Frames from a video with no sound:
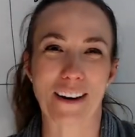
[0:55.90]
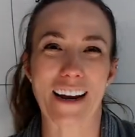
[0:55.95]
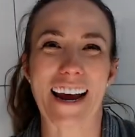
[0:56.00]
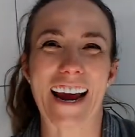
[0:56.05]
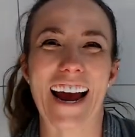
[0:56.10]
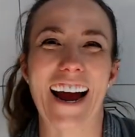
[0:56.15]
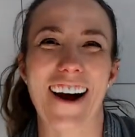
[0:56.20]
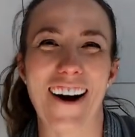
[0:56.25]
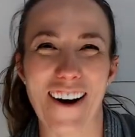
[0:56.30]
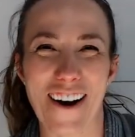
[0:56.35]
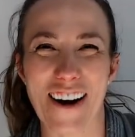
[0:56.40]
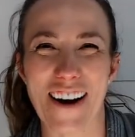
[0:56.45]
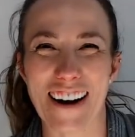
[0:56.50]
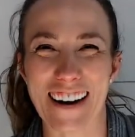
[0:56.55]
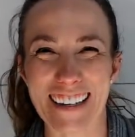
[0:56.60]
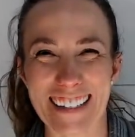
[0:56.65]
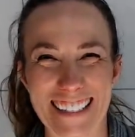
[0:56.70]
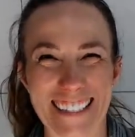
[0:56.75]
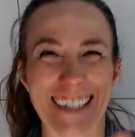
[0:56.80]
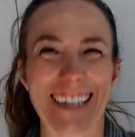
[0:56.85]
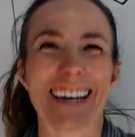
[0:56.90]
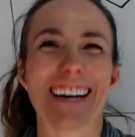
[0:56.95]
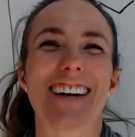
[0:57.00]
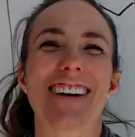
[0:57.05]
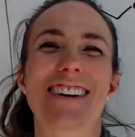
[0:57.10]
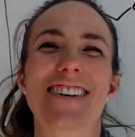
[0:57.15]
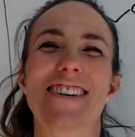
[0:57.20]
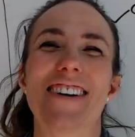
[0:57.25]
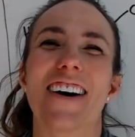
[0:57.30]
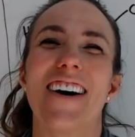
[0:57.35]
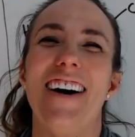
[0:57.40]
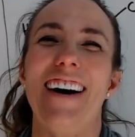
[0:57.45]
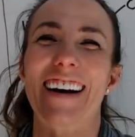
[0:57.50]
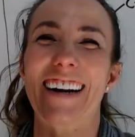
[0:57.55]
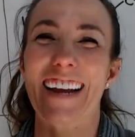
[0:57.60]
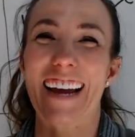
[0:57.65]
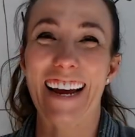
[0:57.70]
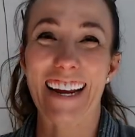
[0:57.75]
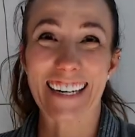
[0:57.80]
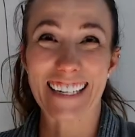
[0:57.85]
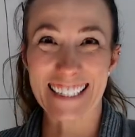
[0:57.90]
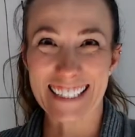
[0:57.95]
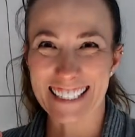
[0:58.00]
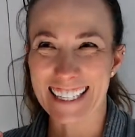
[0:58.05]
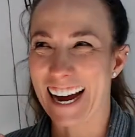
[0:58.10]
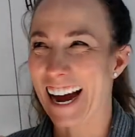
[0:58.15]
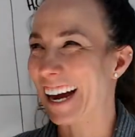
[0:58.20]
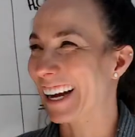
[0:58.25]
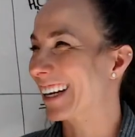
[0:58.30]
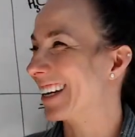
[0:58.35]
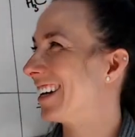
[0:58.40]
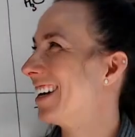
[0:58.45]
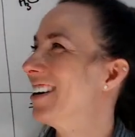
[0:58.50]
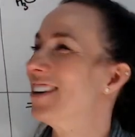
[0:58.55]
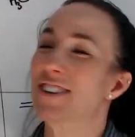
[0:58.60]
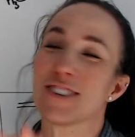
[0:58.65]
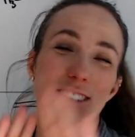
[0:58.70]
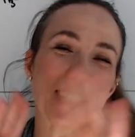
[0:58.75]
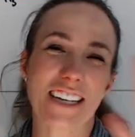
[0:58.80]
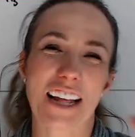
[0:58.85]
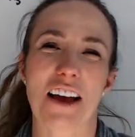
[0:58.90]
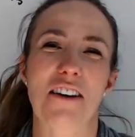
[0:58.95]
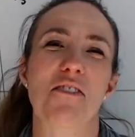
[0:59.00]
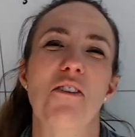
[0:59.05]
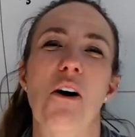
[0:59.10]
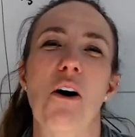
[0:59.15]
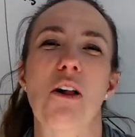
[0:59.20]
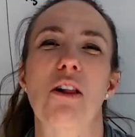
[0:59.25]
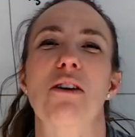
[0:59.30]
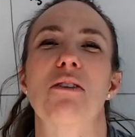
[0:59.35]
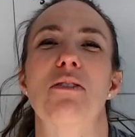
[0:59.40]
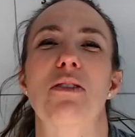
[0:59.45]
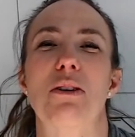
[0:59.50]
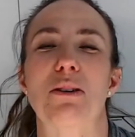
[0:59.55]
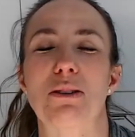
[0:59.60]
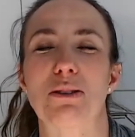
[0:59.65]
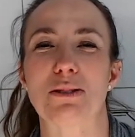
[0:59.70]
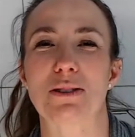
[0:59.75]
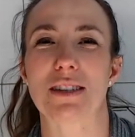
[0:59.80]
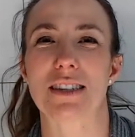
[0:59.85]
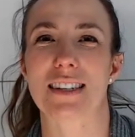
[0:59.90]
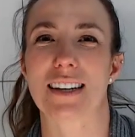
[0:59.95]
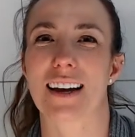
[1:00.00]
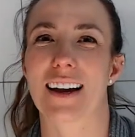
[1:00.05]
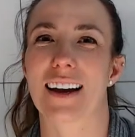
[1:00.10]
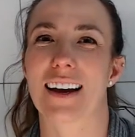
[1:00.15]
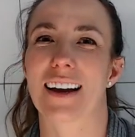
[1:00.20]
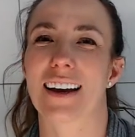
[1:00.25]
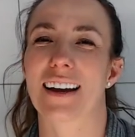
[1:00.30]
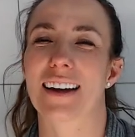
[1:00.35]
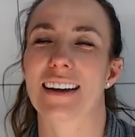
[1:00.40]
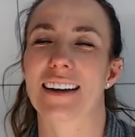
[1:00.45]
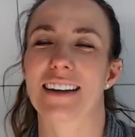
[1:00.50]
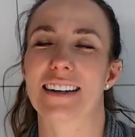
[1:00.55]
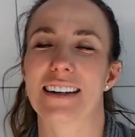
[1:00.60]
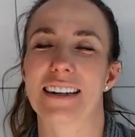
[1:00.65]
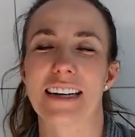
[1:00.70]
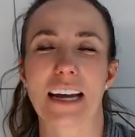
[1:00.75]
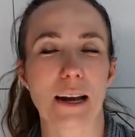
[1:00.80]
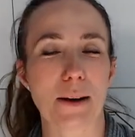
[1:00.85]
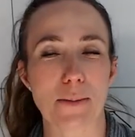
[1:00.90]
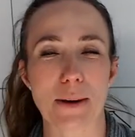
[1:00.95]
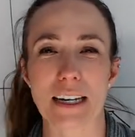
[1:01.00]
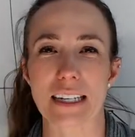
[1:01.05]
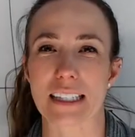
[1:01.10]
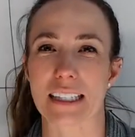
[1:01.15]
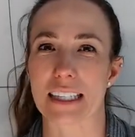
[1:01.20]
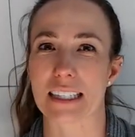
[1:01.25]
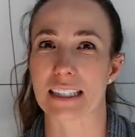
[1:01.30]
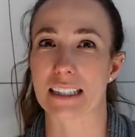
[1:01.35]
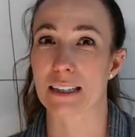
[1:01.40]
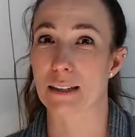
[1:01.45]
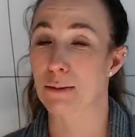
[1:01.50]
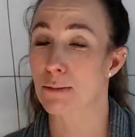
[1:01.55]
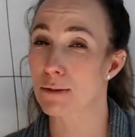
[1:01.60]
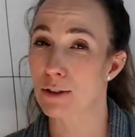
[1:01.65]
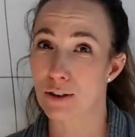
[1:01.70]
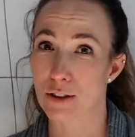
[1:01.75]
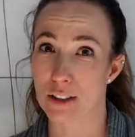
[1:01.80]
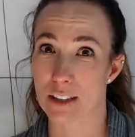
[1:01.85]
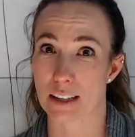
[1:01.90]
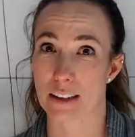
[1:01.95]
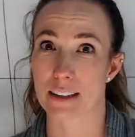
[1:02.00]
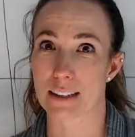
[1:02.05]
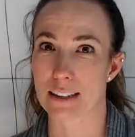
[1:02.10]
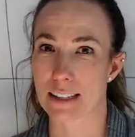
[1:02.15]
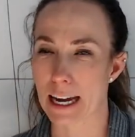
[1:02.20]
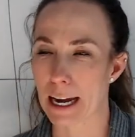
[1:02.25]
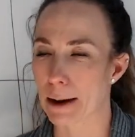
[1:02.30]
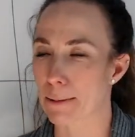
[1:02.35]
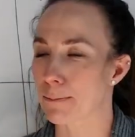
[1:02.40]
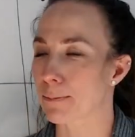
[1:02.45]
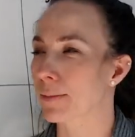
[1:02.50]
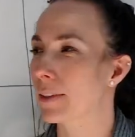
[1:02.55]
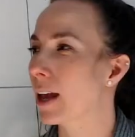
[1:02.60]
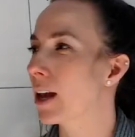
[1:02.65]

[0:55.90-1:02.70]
oct, non, and dec. You still have all of those naming systems are still the same.